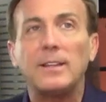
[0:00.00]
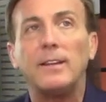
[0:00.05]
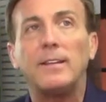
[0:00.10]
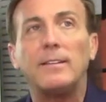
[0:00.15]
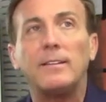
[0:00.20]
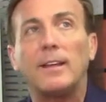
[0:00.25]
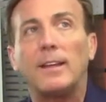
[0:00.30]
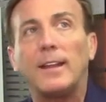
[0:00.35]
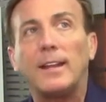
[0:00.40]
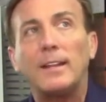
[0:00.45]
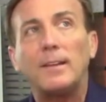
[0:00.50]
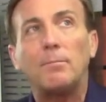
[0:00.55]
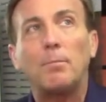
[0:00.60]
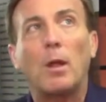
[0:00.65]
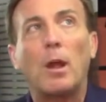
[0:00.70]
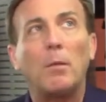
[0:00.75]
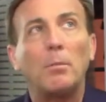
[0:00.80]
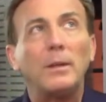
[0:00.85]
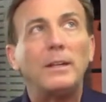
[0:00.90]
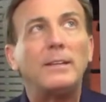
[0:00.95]
that I could
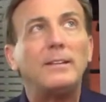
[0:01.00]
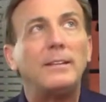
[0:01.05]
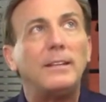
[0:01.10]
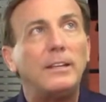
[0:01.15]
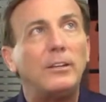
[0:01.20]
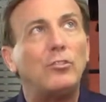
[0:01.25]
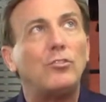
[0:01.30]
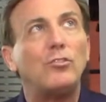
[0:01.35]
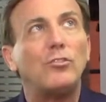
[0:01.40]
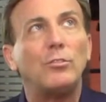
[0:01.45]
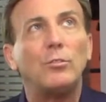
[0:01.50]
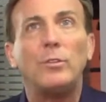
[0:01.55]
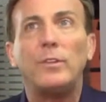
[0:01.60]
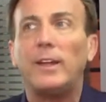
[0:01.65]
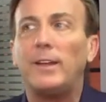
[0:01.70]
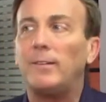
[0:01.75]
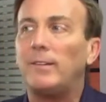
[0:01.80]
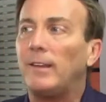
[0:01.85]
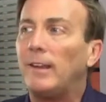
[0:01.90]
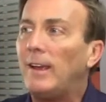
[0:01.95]
probably teach you
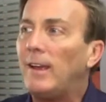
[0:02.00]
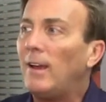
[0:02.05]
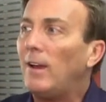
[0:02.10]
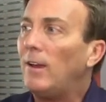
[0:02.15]
that